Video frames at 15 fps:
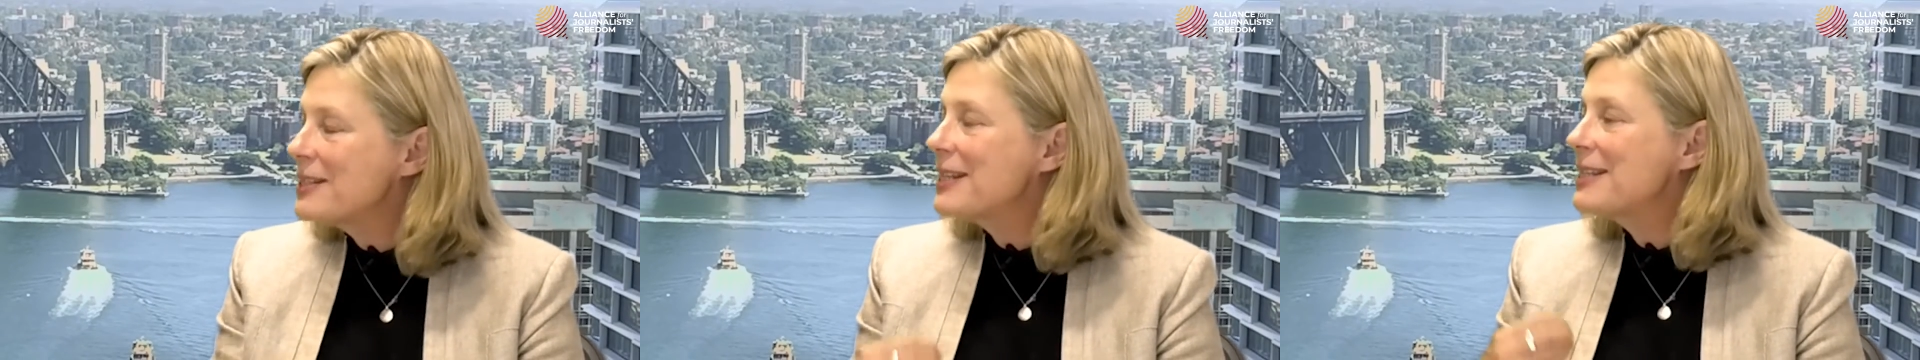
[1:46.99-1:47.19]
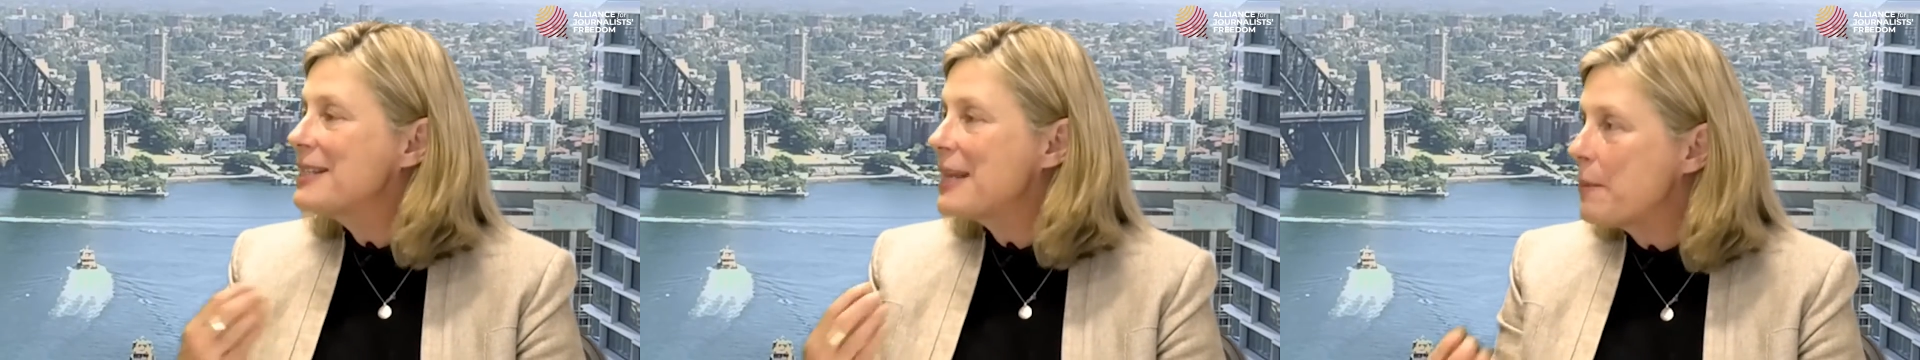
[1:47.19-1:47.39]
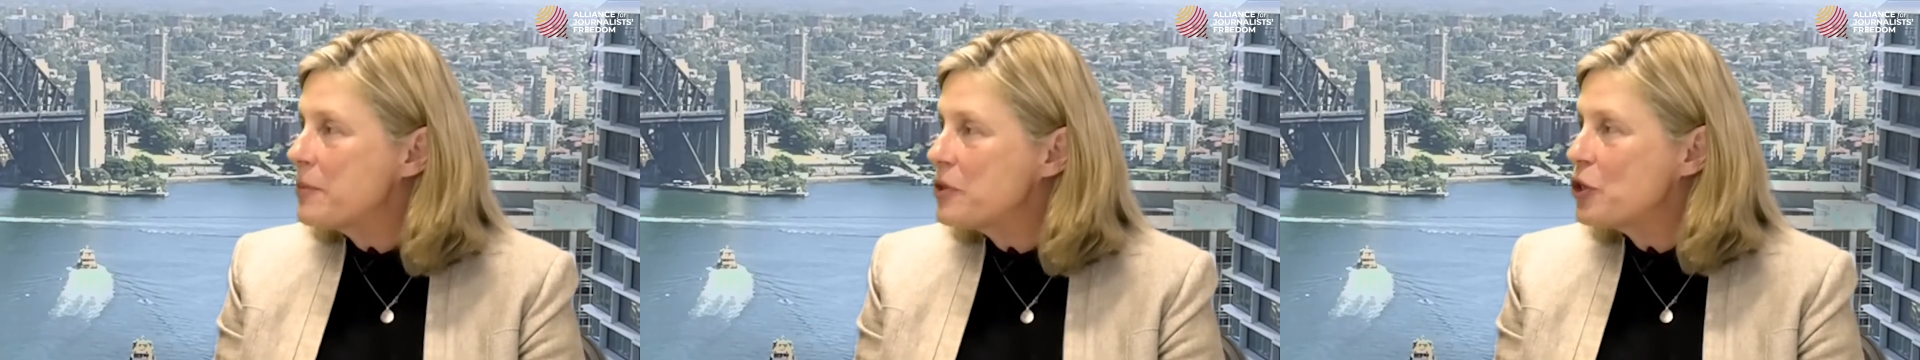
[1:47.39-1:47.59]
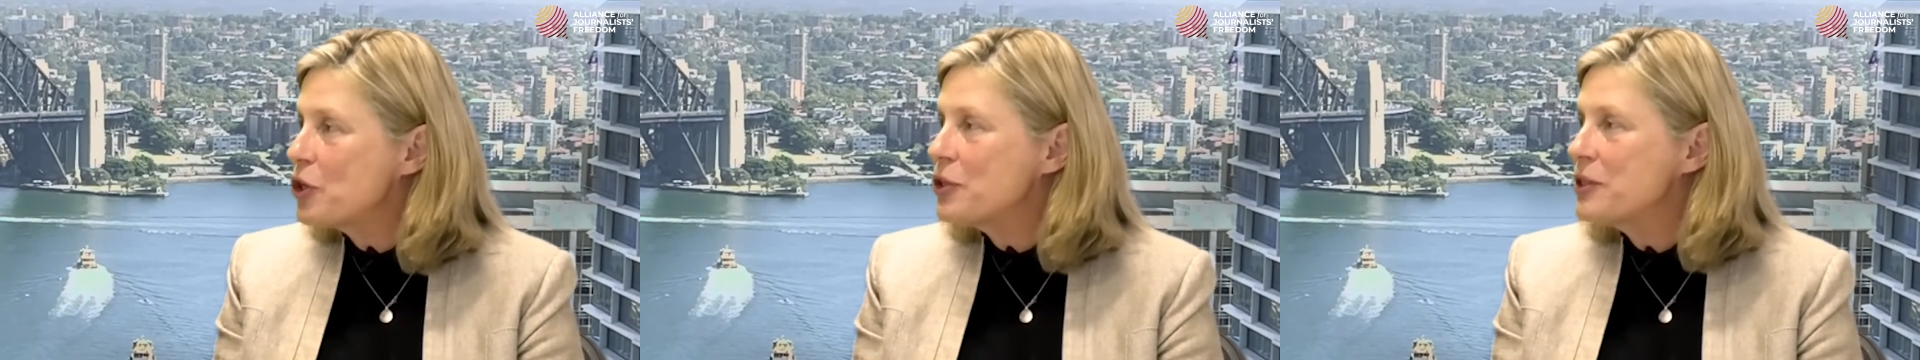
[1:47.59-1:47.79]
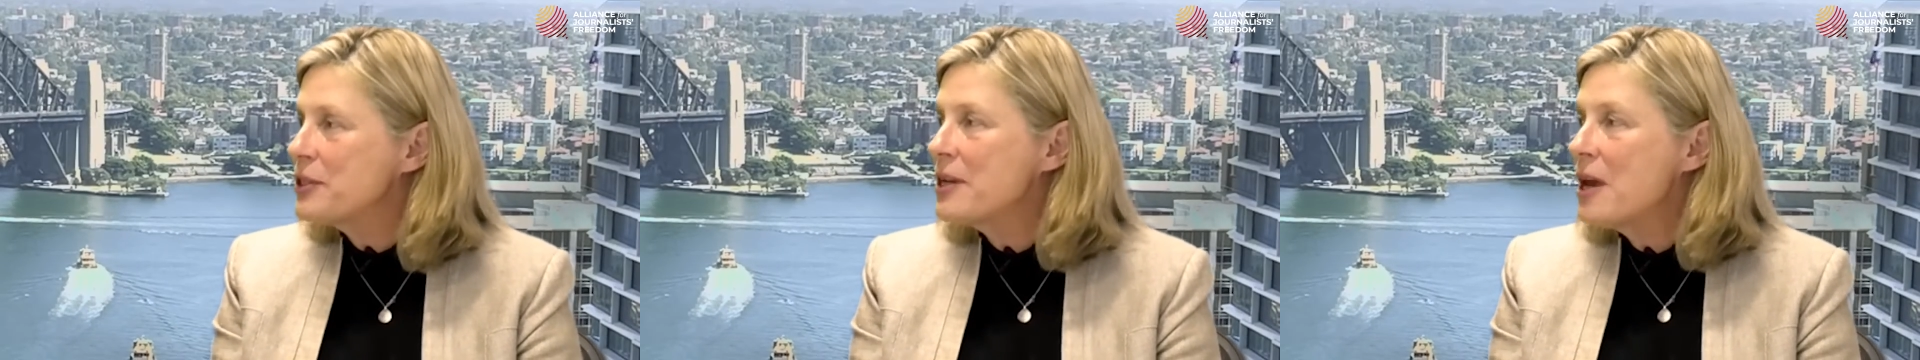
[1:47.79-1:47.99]

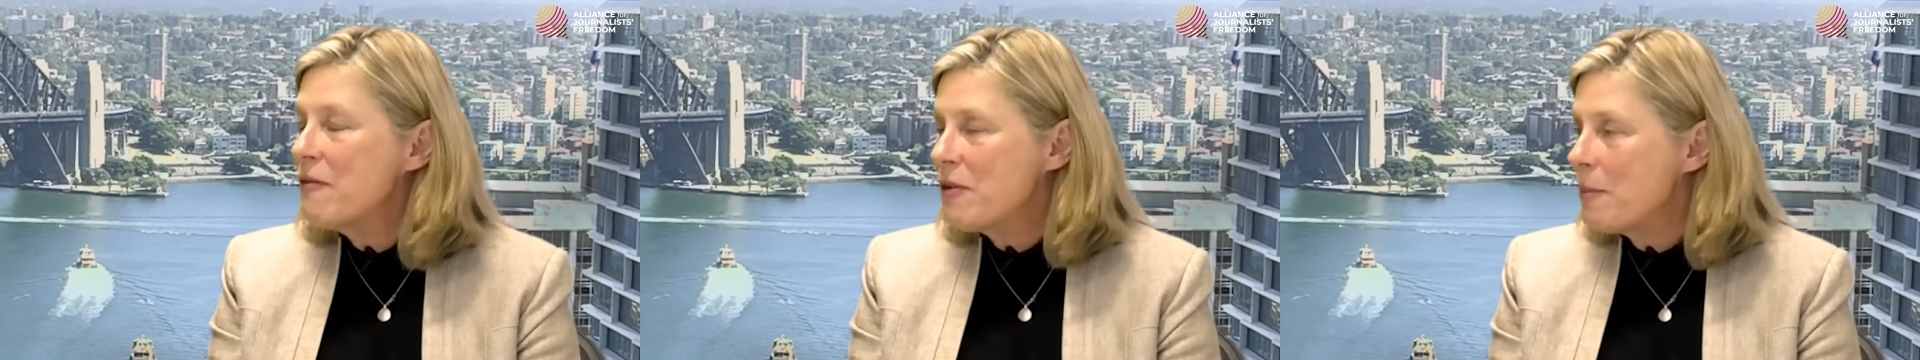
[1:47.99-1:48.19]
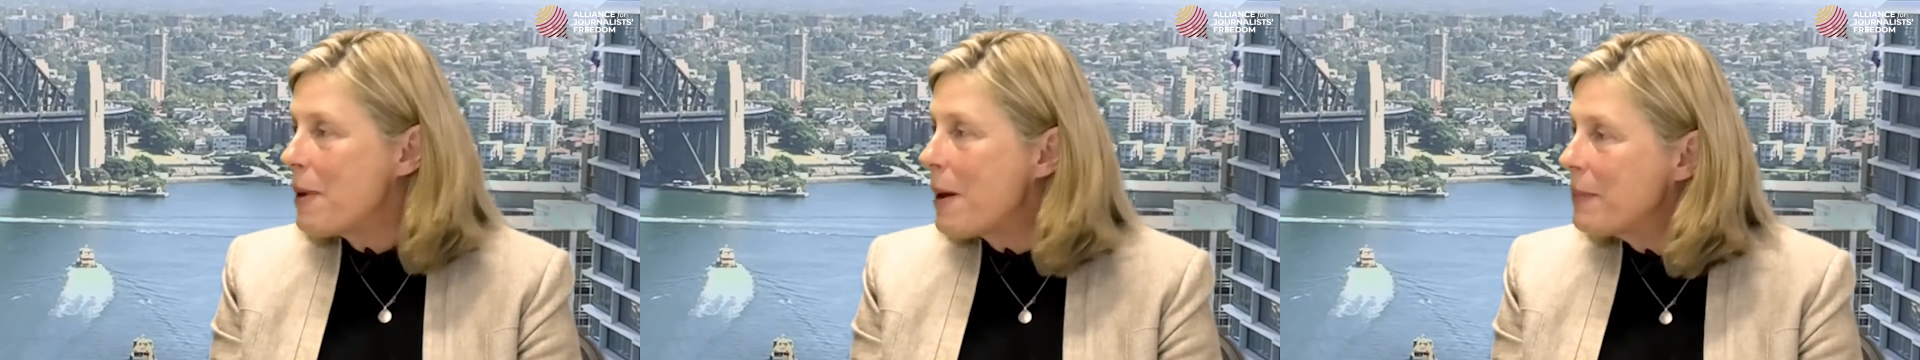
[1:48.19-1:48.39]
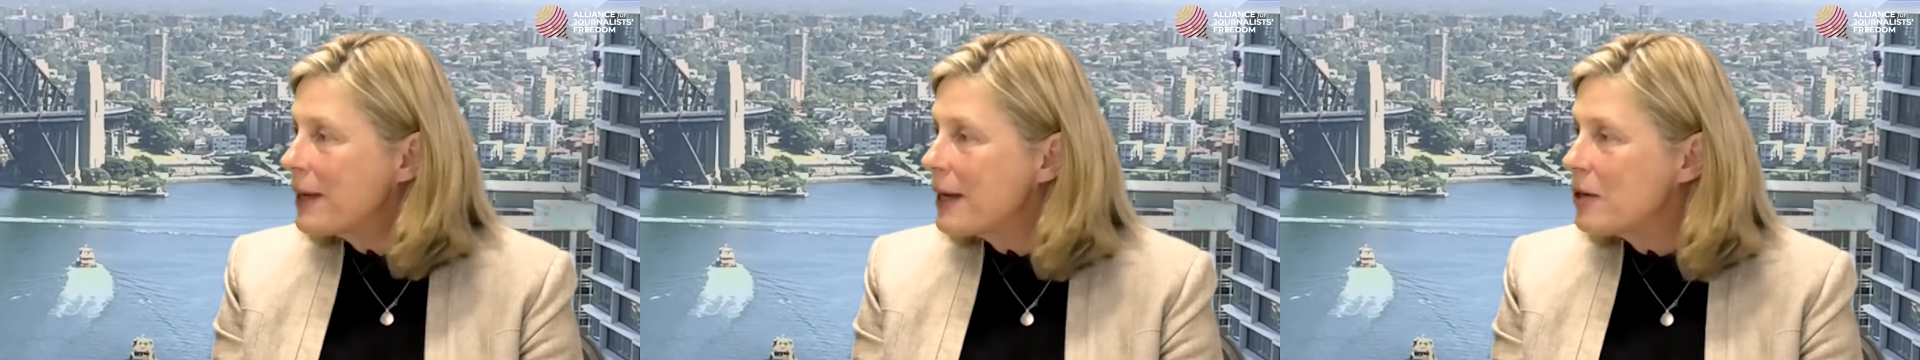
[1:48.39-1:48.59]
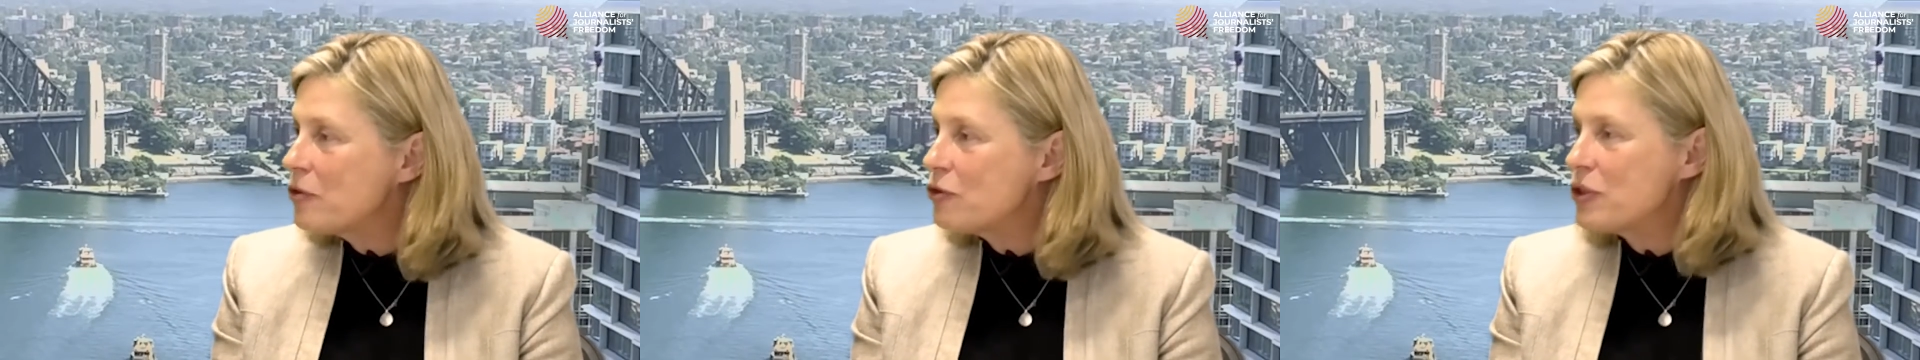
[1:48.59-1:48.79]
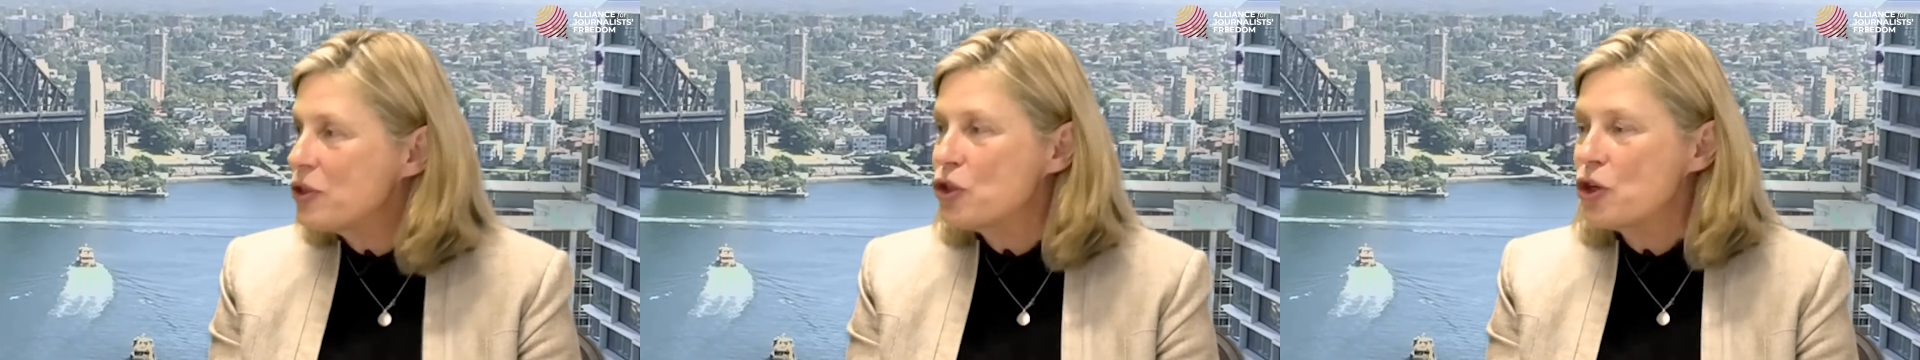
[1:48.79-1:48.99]
exemptions for public
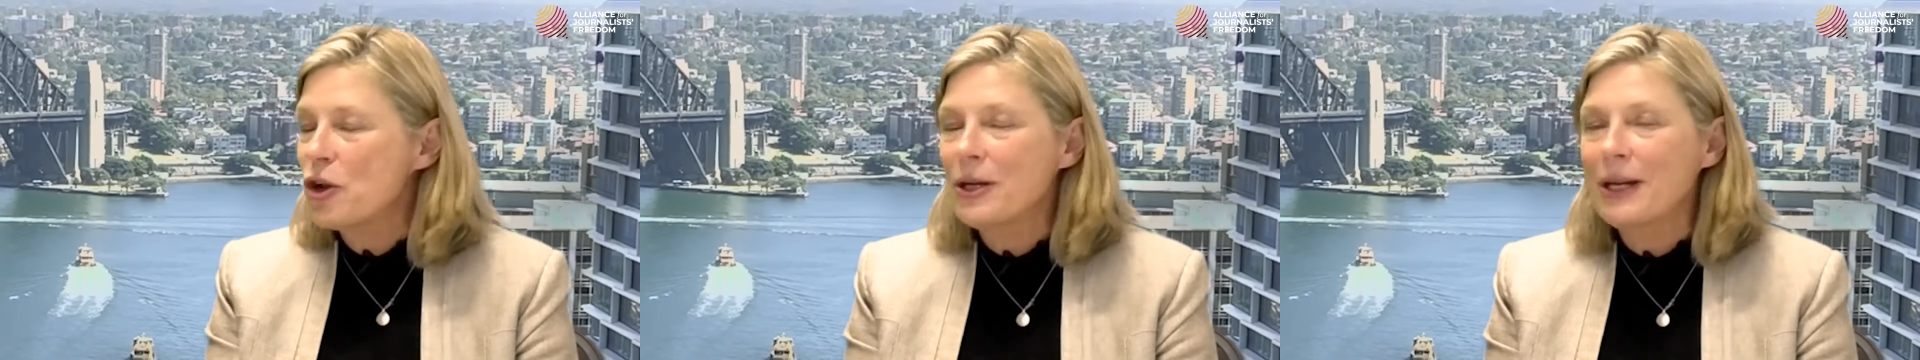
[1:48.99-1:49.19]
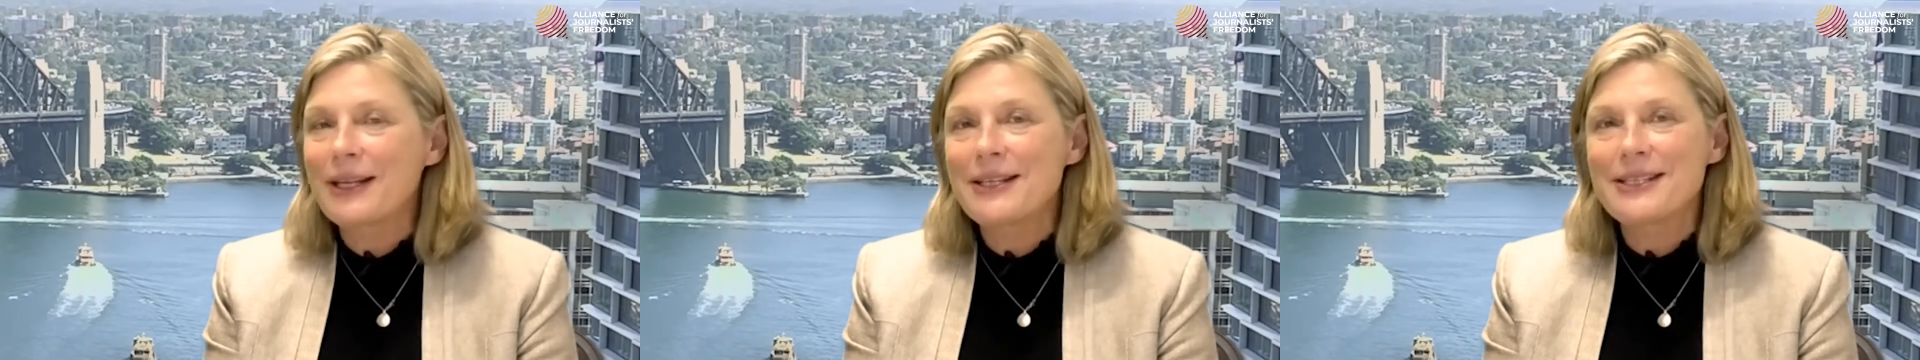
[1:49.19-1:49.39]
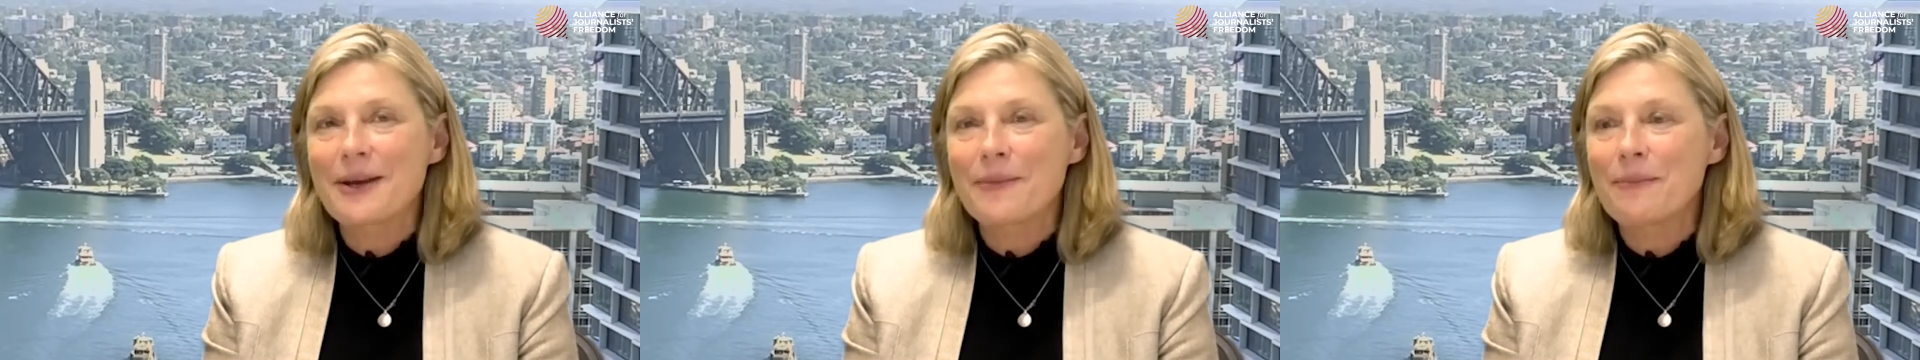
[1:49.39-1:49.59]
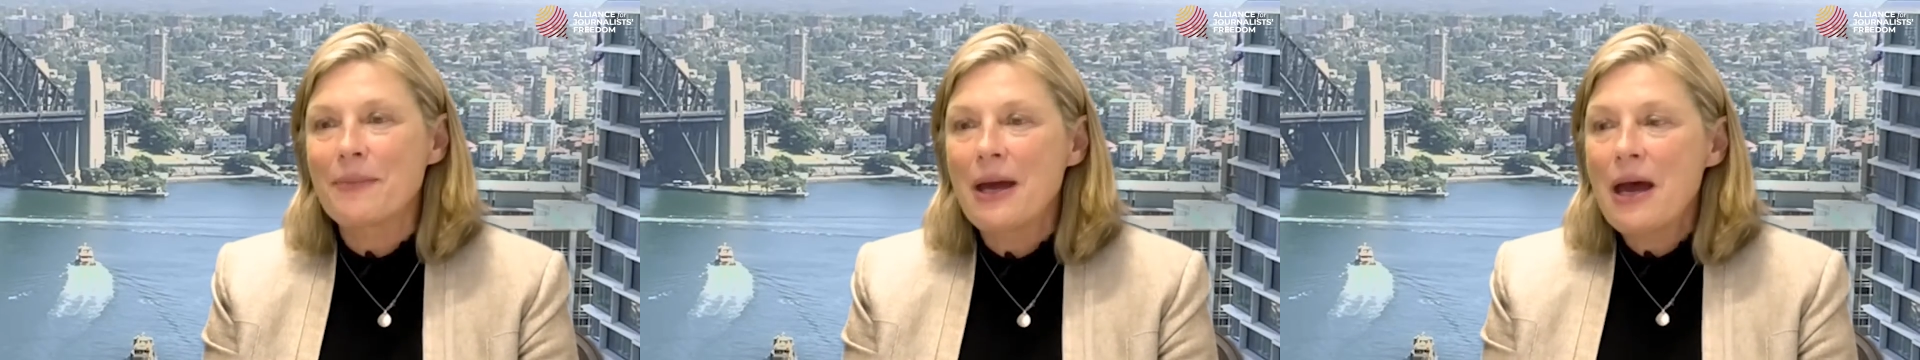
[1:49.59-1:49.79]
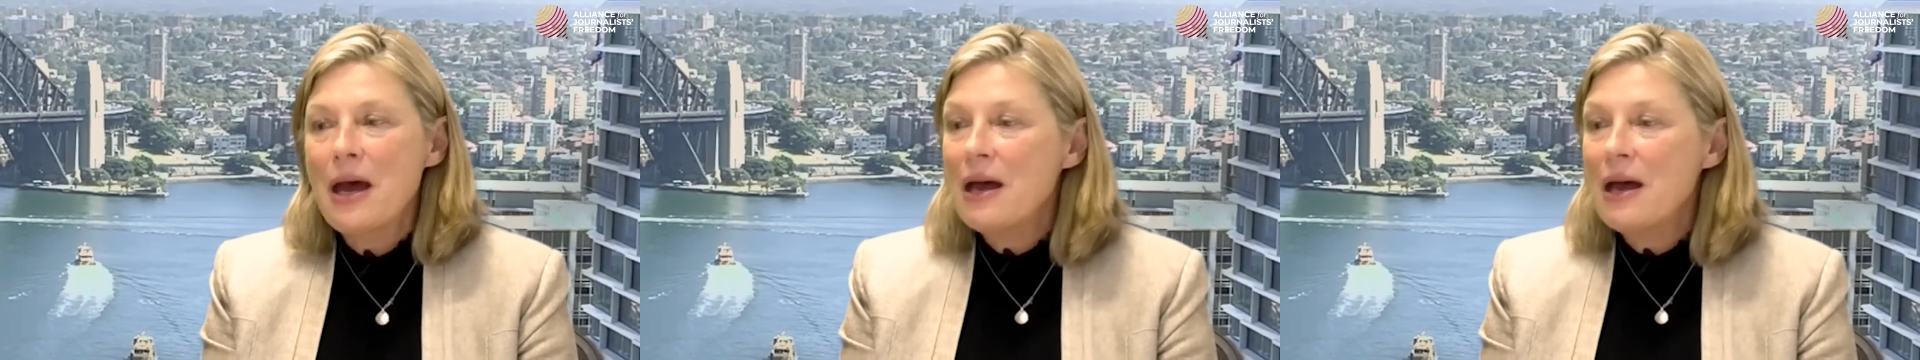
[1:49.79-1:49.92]
interest journalism